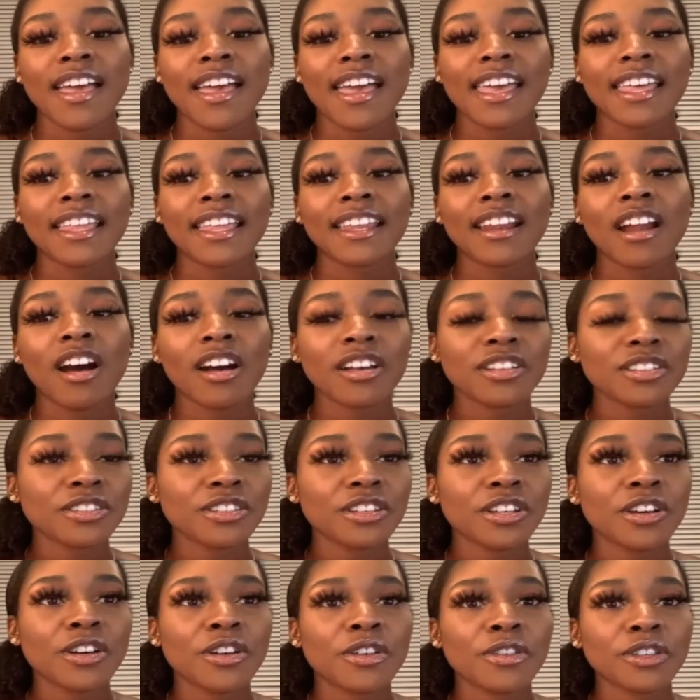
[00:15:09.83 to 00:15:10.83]
And
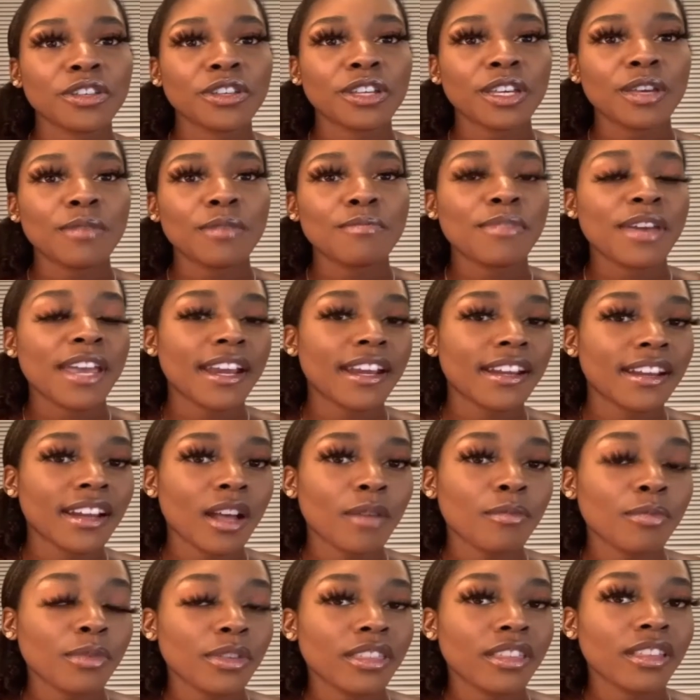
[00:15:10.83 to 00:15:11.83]
also you can pair it
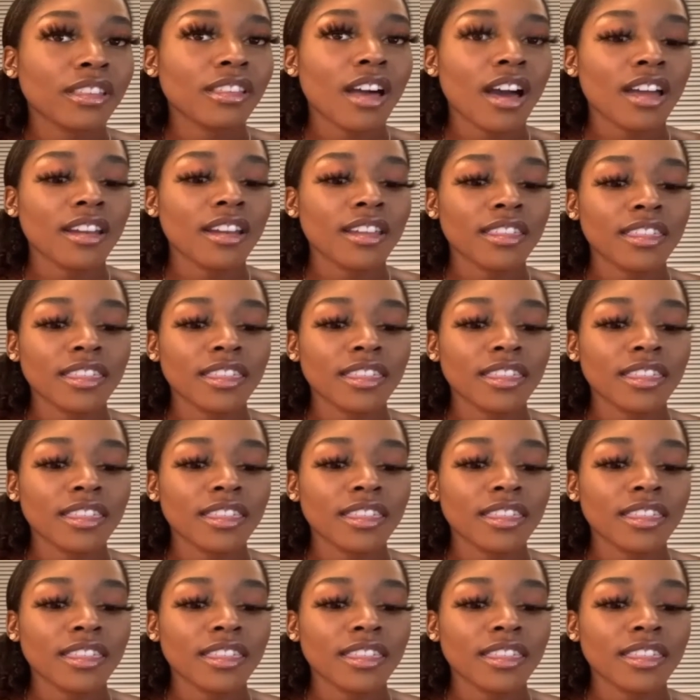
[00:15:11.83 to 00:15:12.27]
up with a lot of